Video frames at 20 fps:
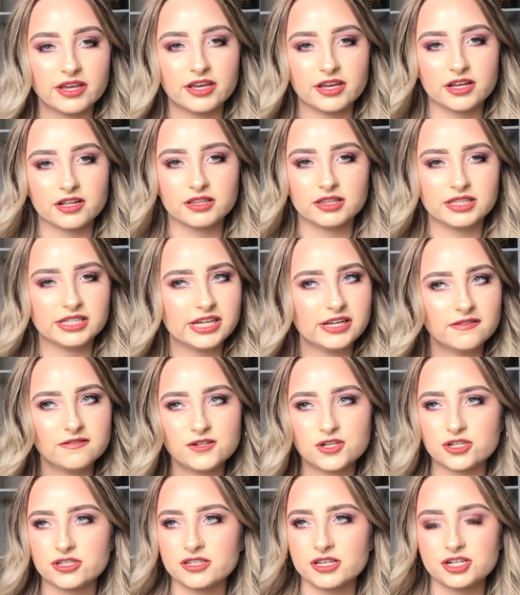It
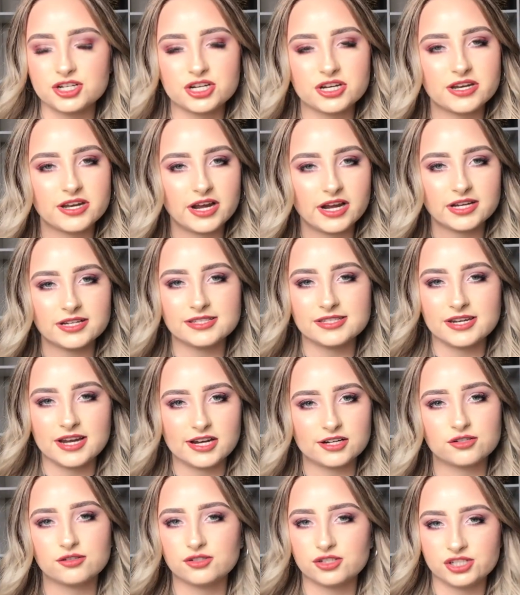leaves just such a nice
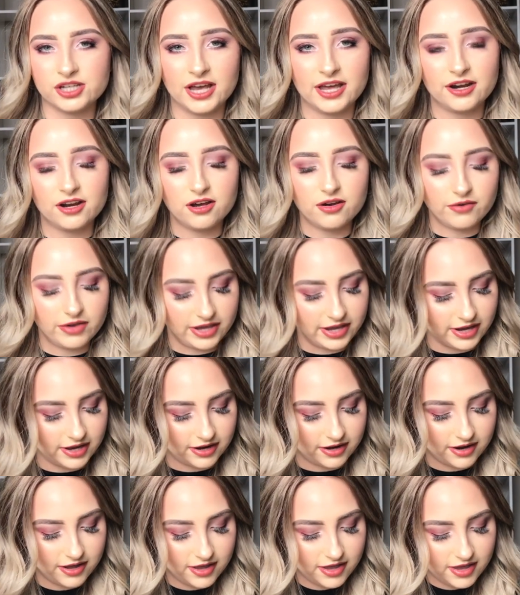natural shadow
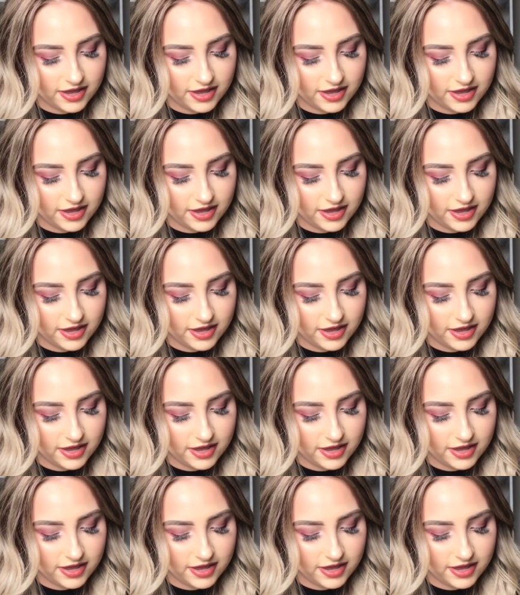and